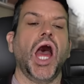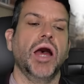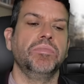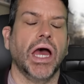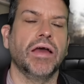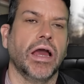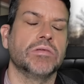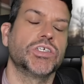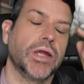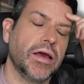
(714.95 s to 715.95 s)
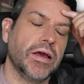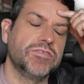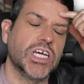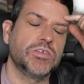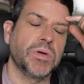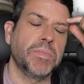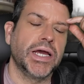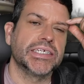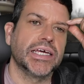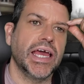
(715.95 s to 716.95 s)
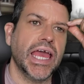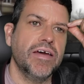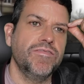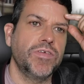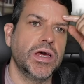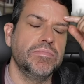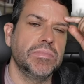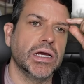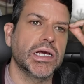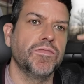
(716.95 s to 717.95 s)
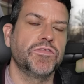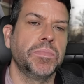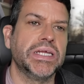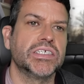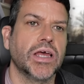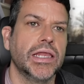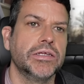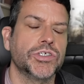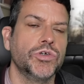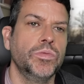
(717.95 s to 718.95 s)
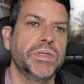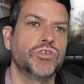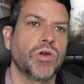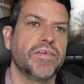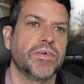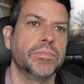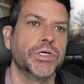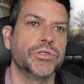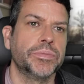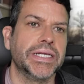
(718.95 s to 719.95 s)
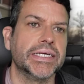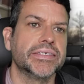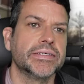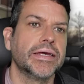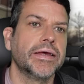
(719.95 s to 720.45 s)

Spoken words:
I'm sorry, I've changed my mind. Can I have uncomfortably silent Uber driver mode, please?